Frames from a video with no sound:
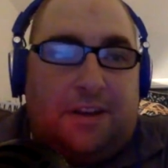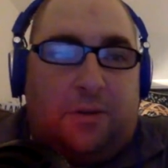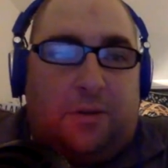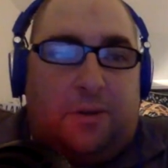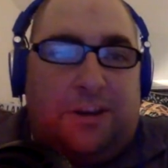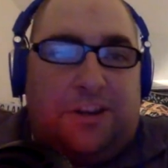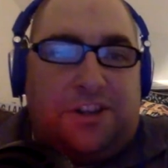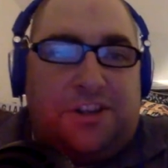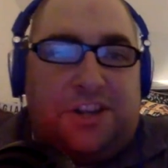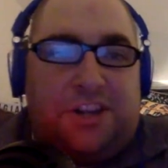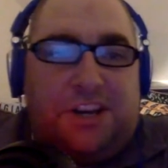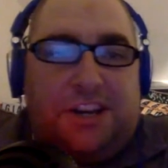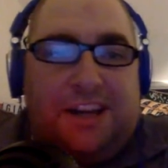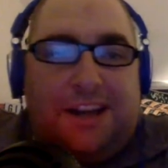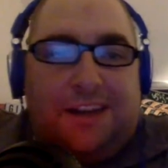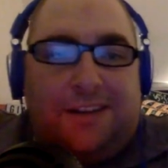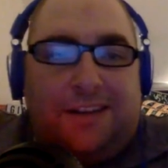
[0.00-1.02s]
Christian
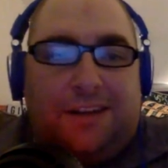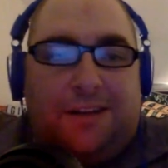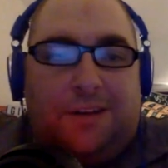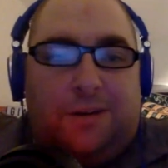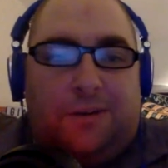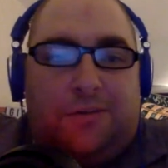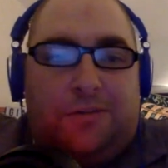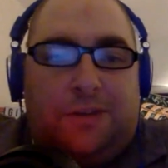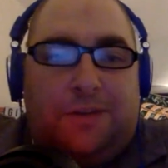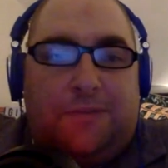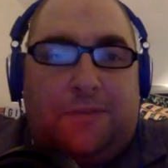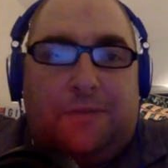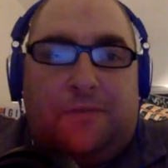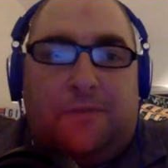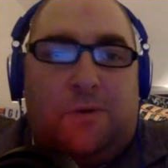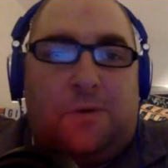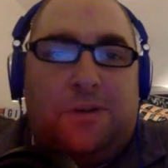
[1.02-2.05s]
Yelich goes 3 for
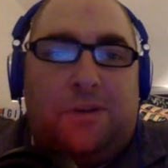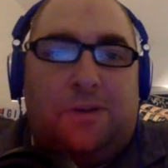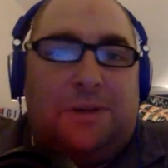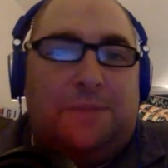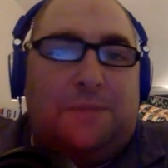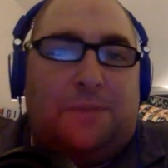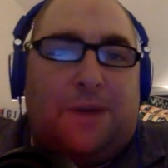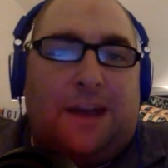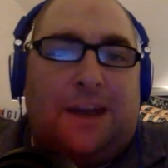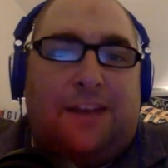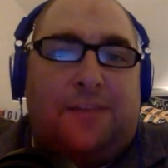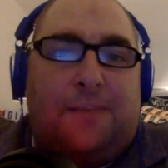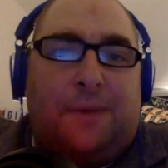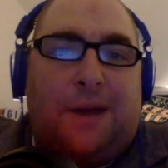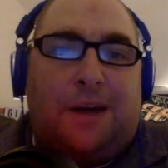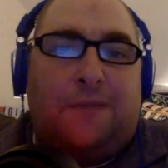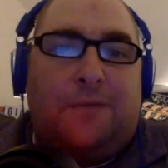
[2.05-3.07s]
4, the only bright
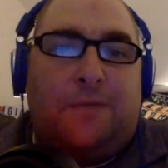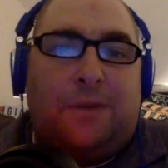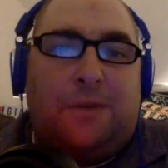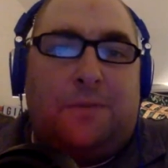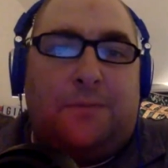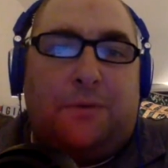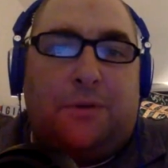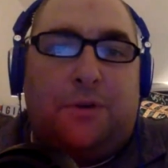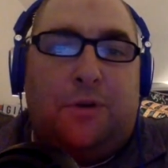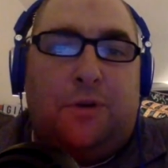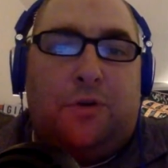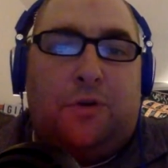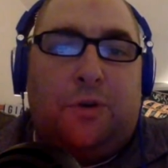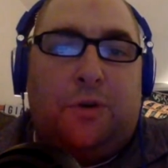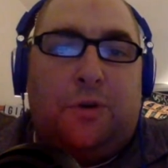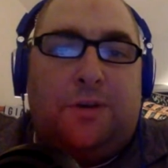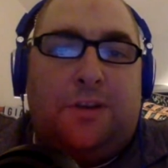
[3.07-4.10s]
spot for the Brew
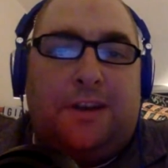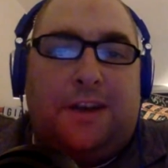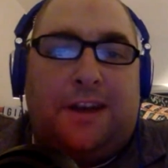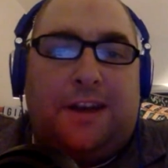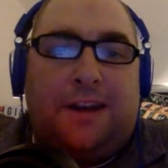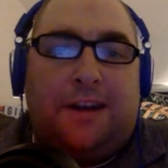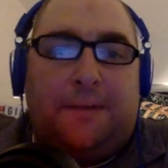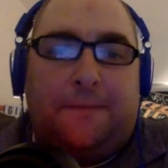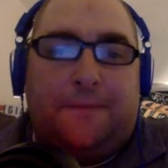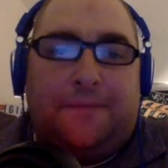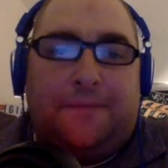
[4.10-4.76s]
Crew tonight.